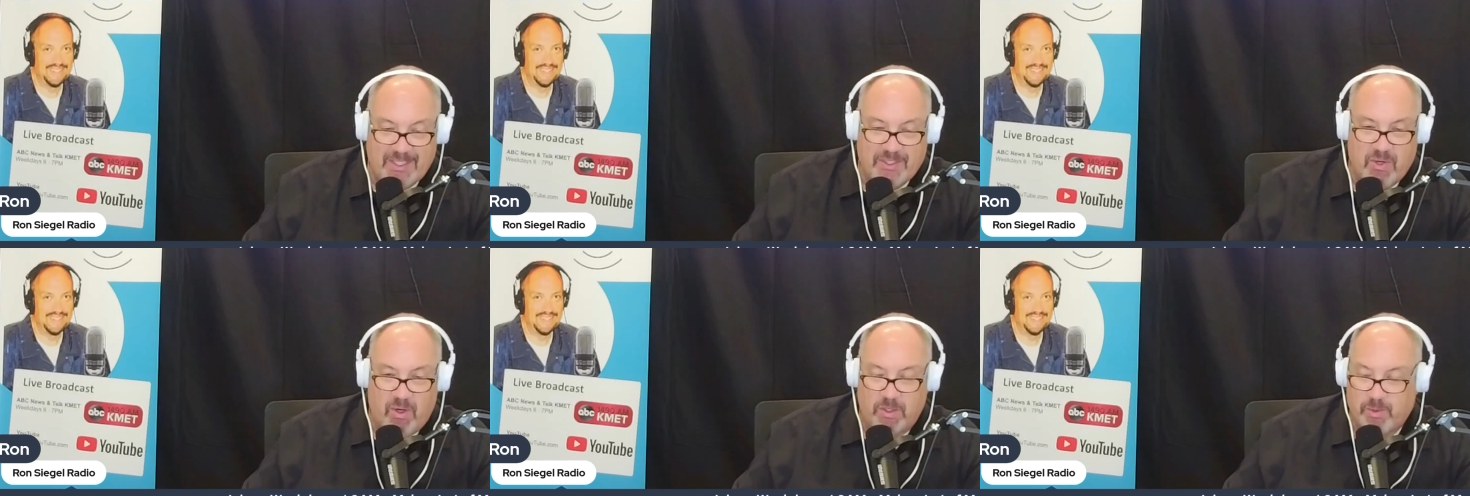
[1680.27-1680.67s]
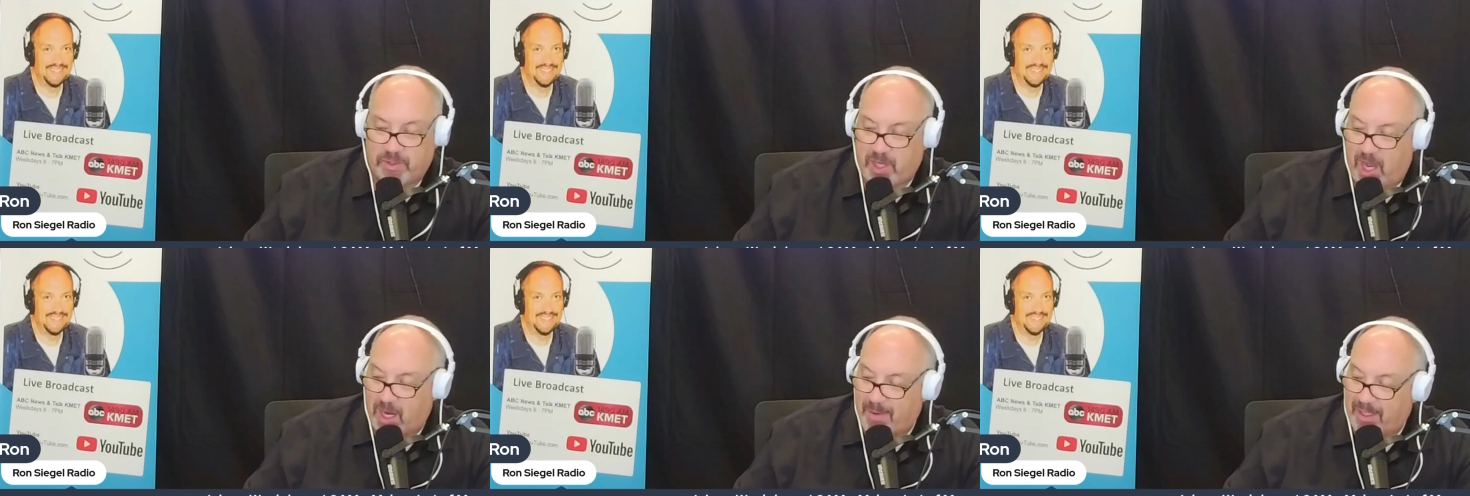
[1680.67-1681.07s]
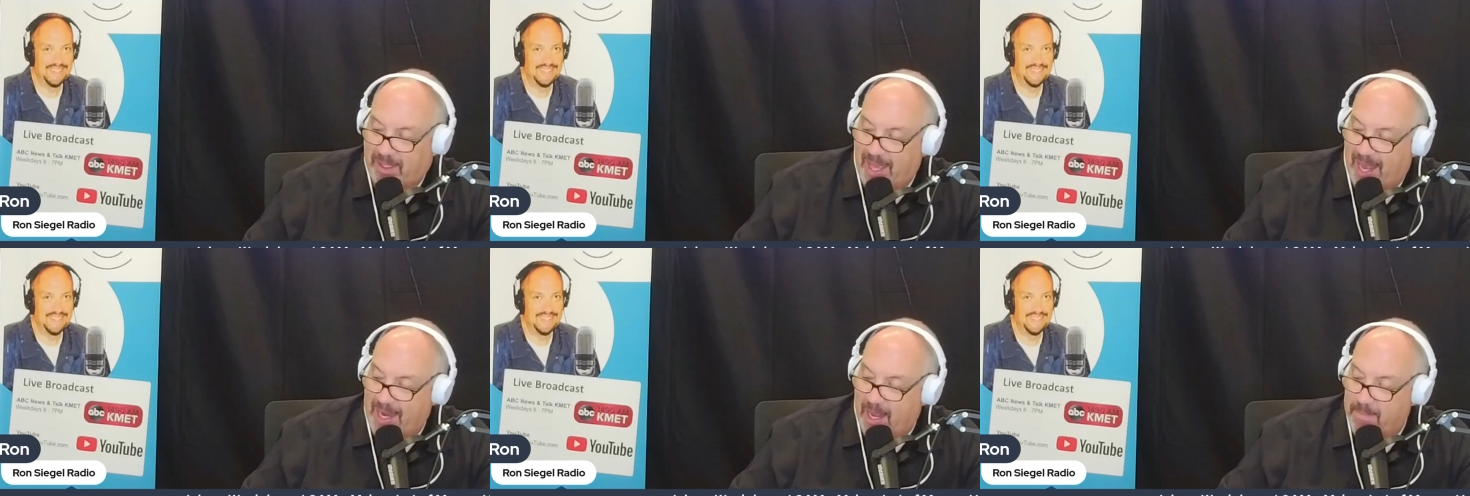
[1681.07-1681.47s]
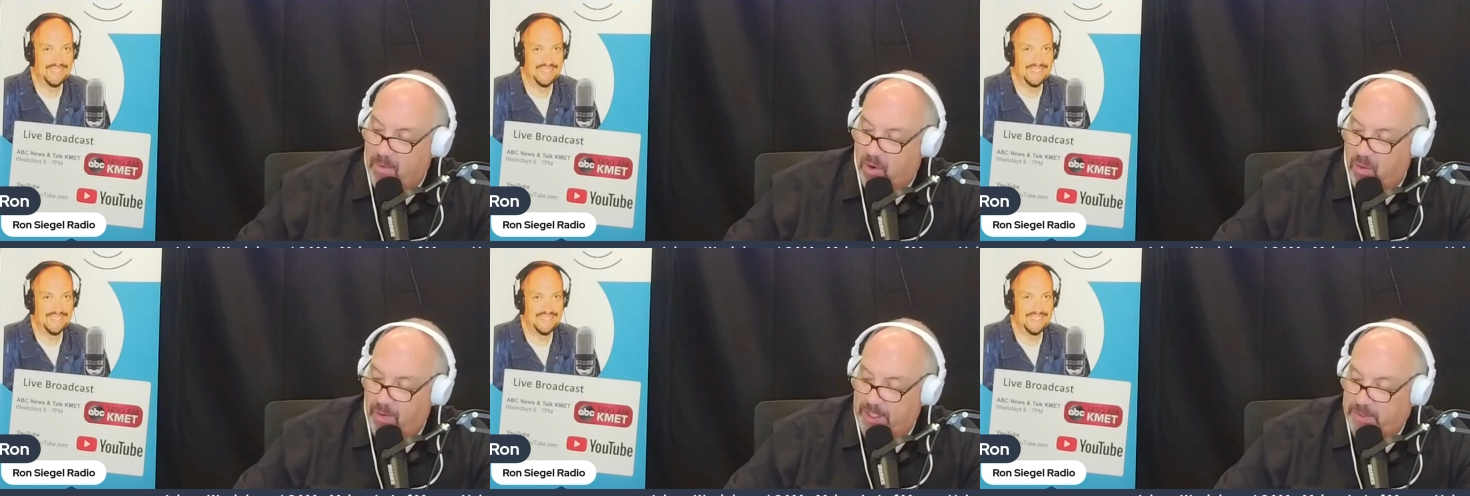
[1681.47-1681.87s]
Speaker 1: scores. We'll talk about that and
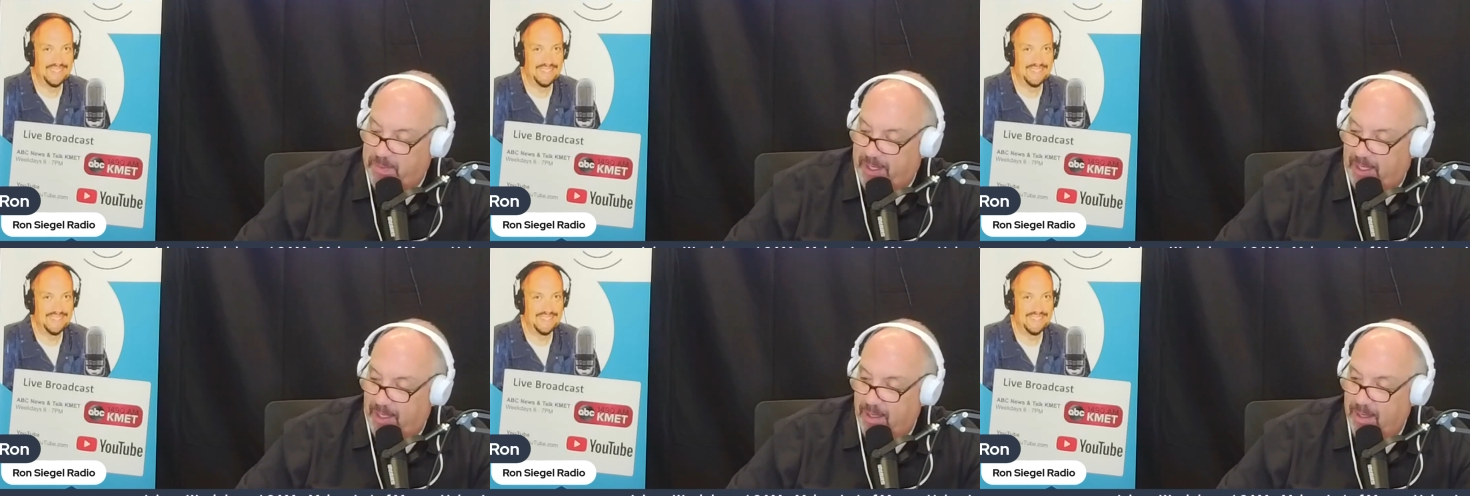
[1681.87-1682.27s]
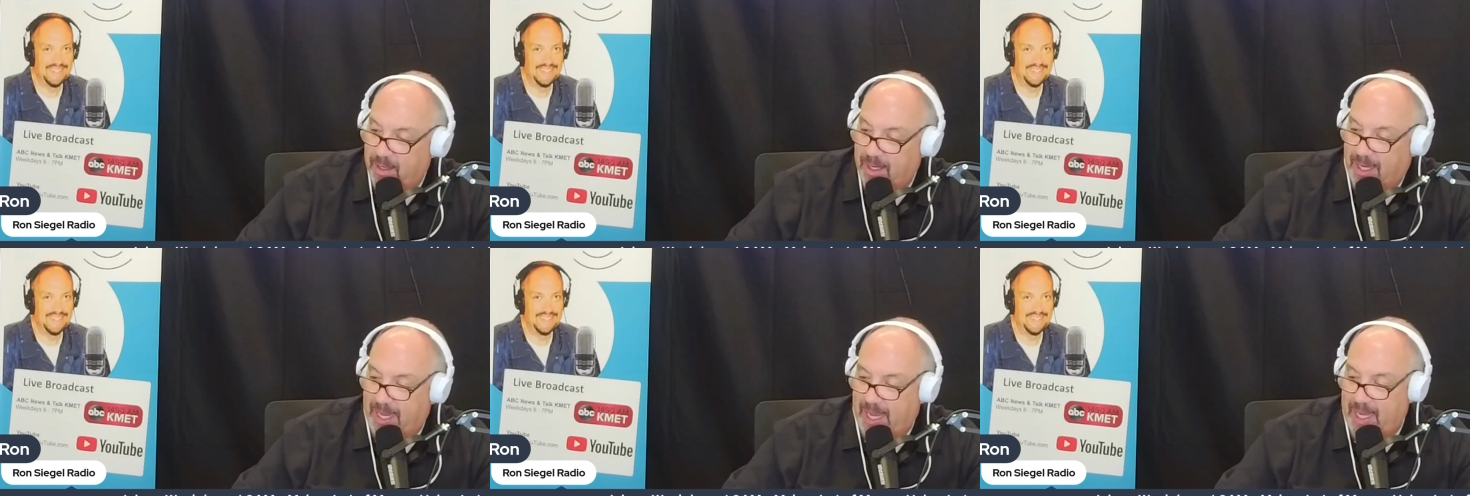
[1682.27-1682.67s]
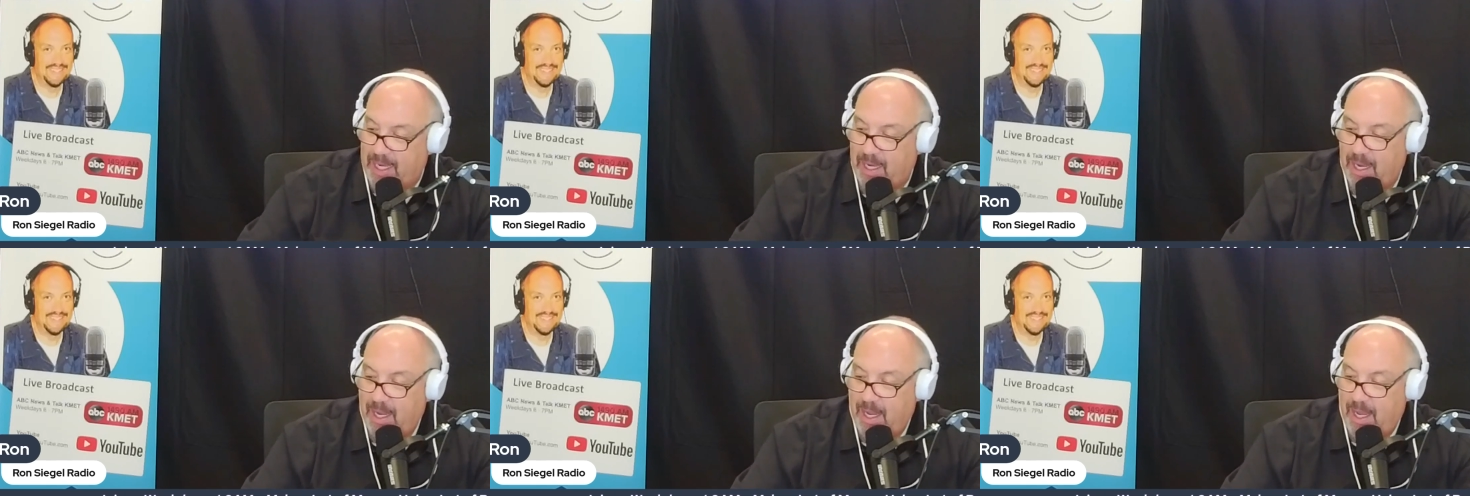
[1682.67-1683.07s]
more. Reach me again,